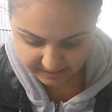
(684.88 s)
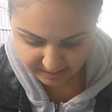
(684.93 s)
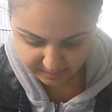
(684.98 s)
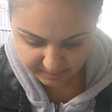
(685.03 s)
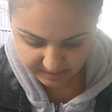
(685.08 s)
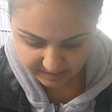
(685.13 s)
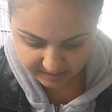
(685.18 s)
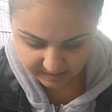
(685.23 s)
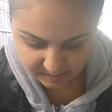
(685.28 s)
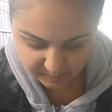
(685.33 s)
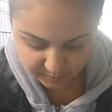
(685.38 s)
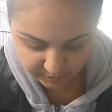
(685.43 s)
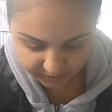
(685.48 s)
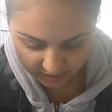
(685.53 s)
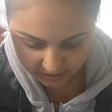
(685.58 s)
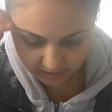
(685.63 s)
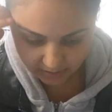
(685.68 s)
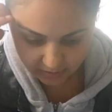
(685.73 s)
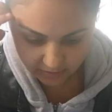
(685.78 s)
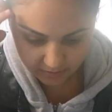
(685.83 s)
tummy is
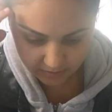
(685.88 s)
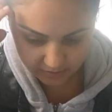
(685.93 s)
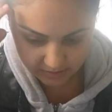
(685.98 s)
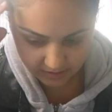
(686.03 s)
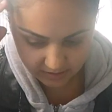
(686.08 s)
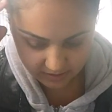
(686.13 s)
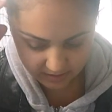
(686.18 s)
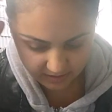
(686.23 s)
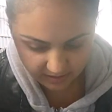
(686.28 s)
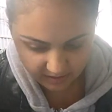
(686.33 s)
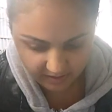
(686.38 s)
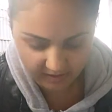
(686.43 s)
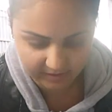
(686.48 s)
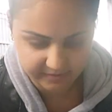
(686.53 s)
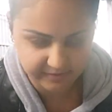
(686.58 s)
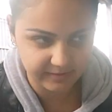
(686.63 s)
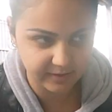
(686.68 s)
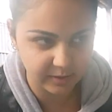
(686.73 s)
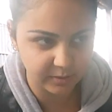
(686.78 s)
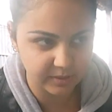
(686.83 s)
pretty good. I think I
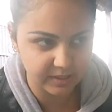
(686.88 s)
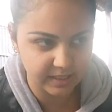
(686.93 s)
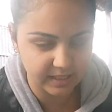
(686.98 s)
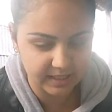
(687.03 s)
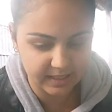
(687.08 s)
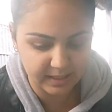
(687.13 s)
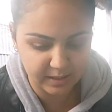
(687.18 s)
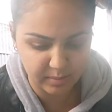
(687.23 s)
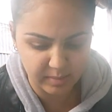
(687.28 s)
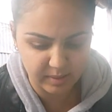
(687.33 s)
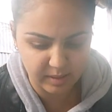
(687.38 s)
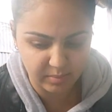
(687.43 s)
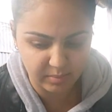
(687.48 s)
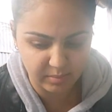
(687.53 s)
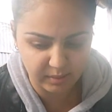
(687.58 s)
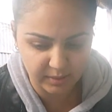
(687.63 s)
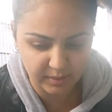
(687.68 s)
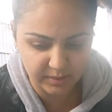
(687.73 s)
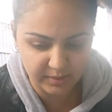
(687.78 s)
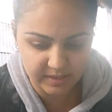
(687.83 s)
felt a little bit of
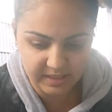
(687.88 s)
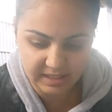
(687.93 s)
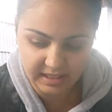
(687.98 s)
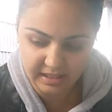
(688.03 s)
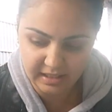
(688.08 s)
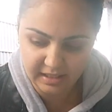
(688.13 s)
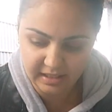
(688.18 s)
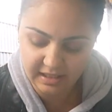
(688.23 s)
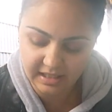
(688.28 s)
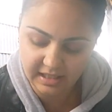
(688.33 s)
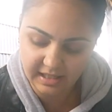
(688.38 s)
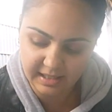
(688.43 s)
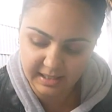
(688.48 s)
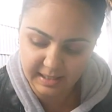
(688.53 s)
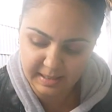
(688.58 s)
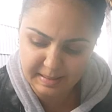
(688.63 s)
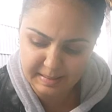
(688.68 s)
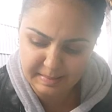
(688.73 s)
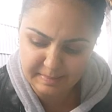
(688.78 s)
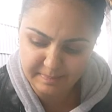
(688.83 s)
bloating
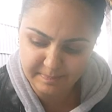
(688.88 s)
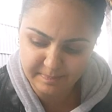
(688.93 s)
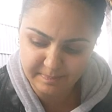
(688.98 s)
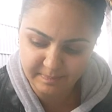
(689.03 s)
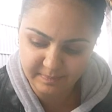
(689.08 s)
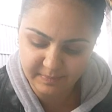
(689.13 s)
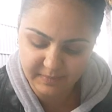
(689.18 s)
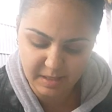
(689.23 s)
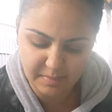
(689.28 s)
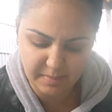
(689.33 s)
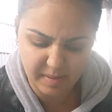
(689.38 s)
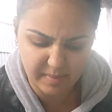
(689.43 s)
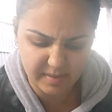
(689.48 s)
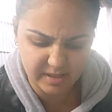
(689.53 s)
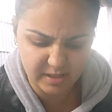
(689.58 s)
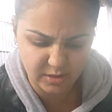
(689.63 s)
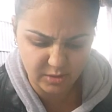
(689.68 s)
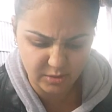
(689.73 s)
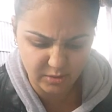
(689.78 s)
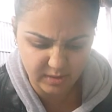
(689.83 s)
um, yeah.
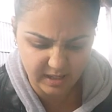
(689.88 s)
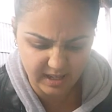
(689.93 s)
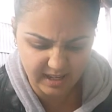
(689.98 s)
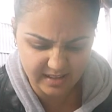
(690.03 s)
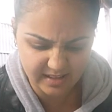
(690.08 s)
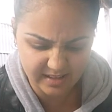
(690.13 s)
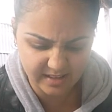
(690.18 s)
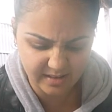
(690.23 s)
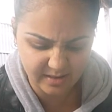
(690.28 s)
maybe two days